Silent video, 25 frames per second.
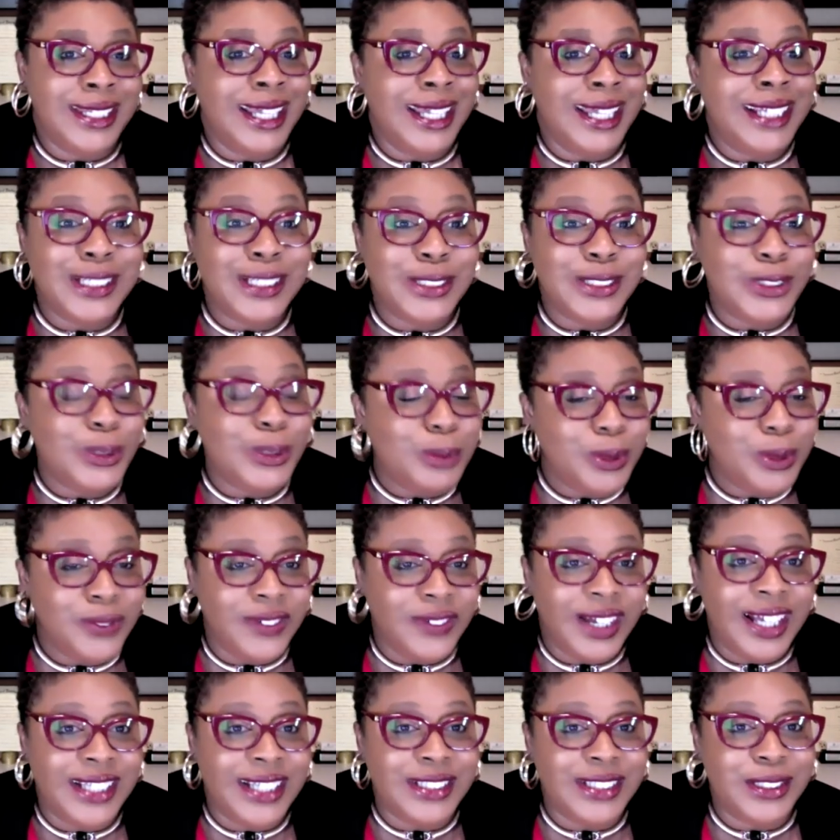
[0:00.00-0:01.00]
And as a
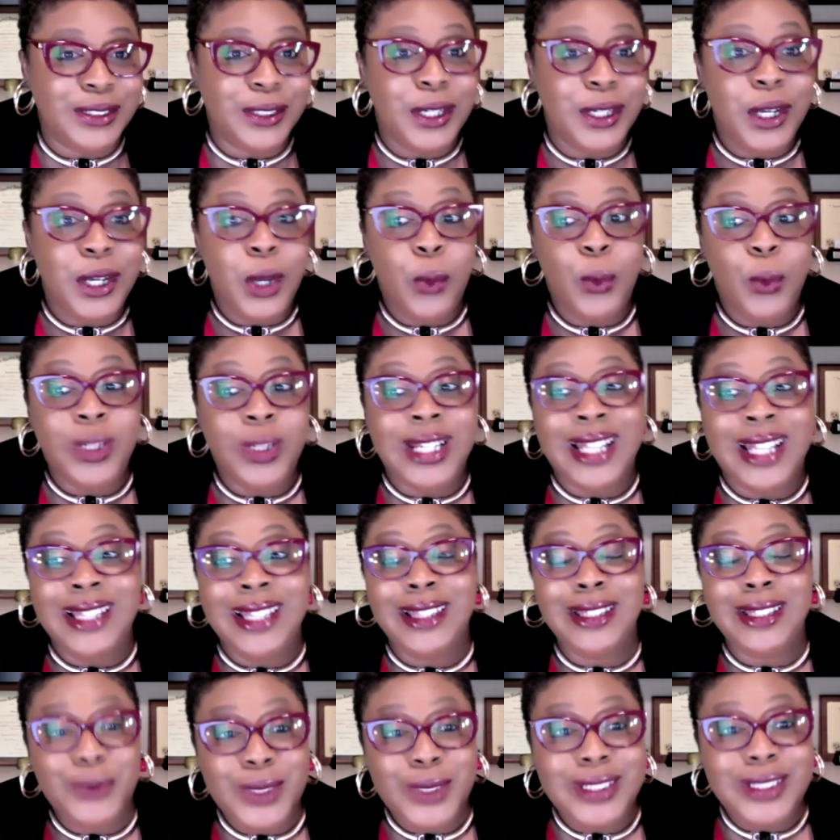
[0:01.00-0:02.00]
supervisor, what I
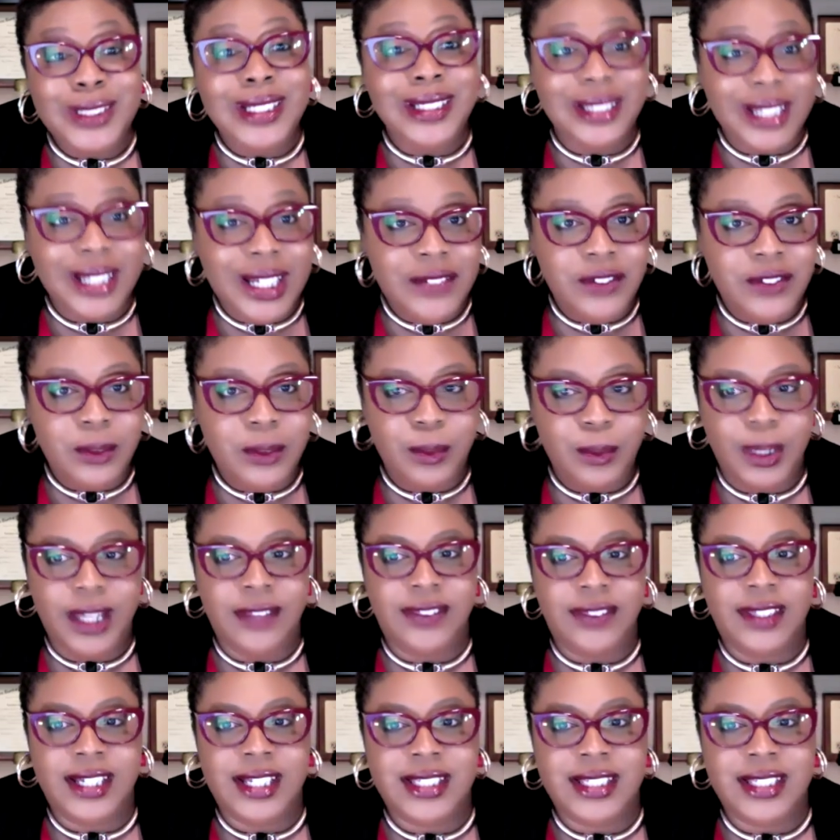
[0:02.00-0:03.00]
really love
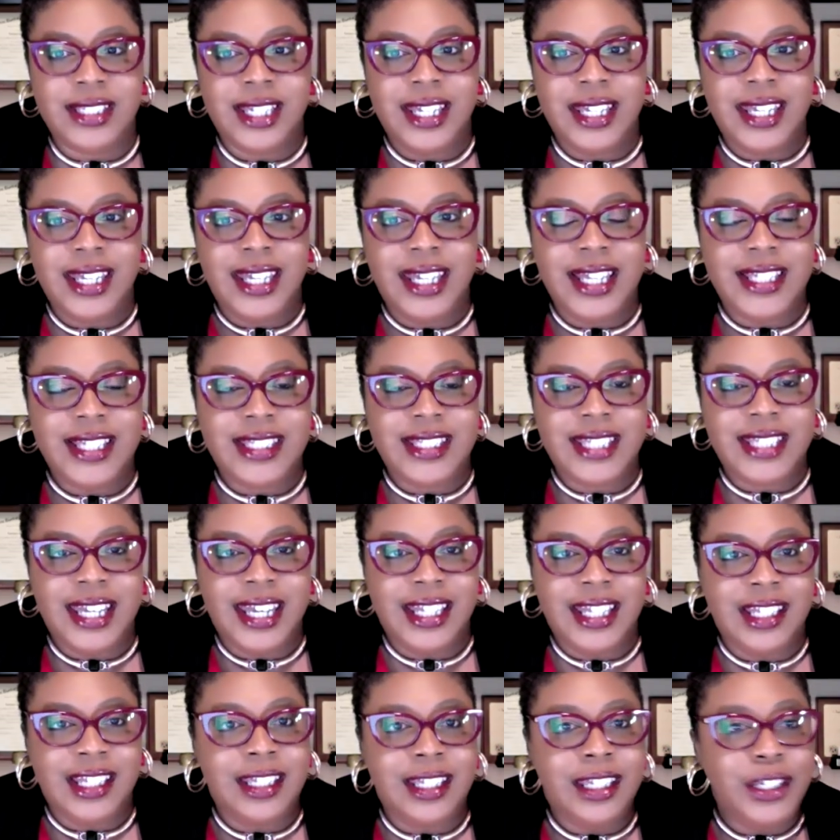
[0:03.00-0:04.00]
about this is
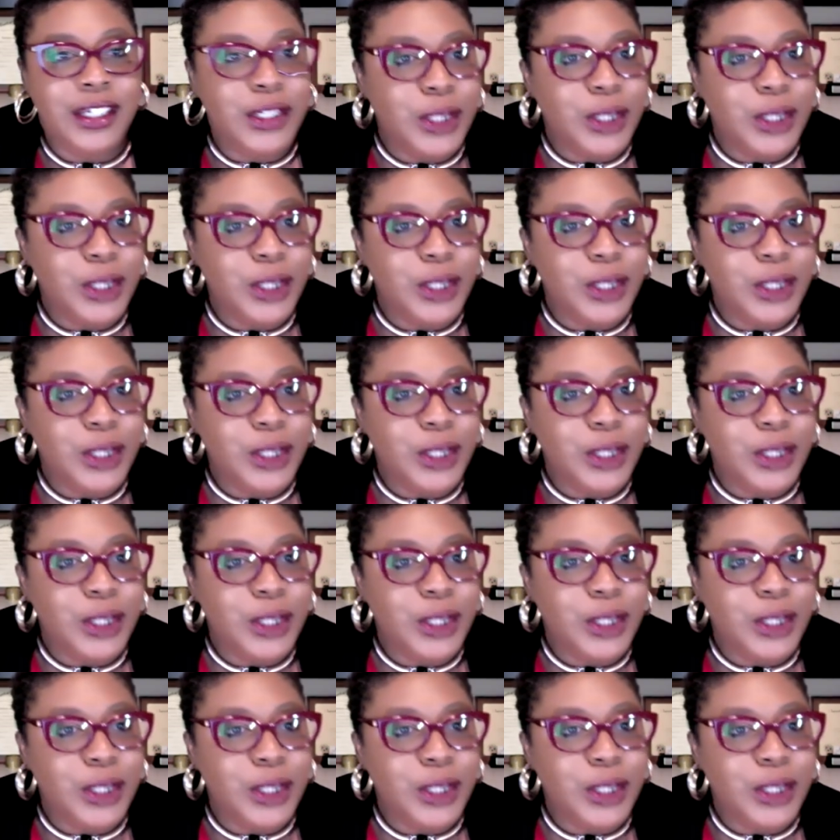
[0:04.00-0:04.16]
that,